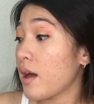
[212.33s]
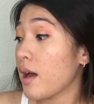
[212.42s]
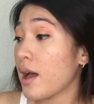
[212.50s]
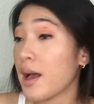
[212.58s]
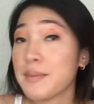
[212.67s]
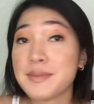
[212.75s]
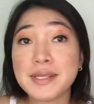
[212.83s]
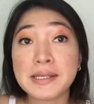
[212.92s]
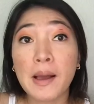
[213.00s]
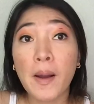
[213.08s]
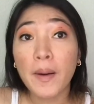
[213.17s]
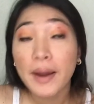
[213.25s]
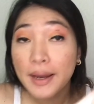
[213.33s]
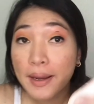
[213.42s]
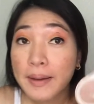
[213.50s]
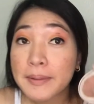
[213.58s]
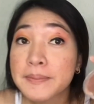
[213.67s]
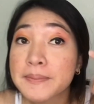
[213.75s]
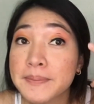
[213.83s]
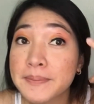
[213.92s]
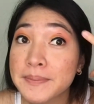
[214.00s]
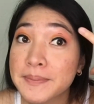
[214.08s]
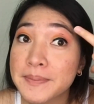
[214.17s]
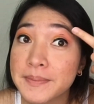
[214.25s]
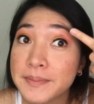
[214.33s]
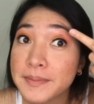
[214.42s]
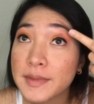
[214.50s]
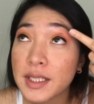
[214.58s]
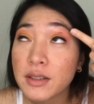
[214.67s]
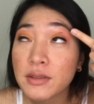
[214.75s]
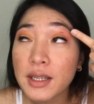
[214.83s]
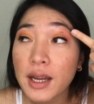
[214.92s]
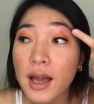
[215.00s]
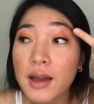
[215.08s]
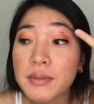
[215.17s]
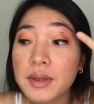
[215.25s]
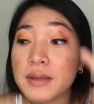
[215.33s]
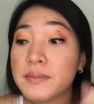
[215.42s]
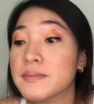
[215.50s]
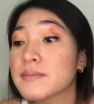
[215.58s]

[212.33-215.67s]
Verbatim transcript: I'm sorry. Look what happened.